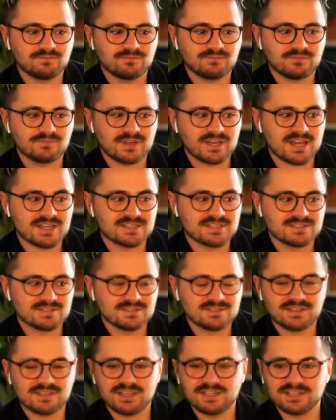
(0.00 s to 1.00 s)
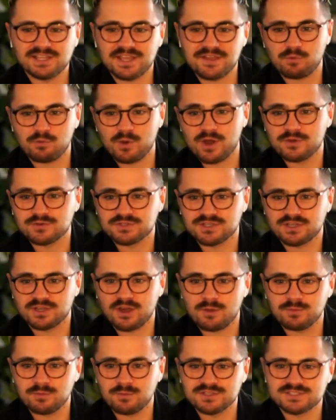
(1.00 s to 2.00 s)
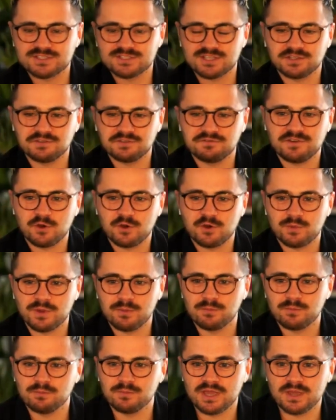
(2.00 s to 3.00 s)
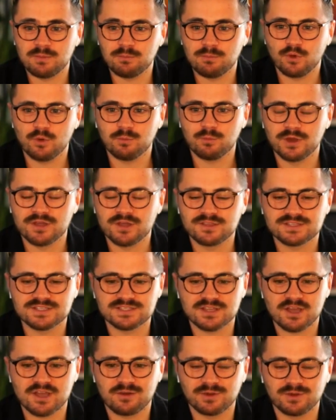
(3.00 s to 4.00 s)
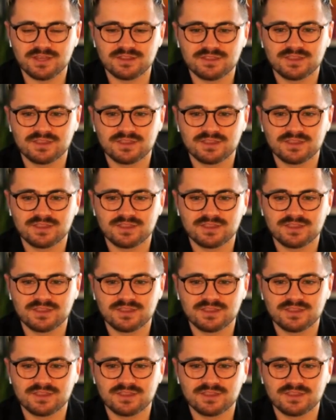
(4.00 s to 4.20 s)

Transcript: I guess, leave Wales and come and study film in Bournemouth to start with?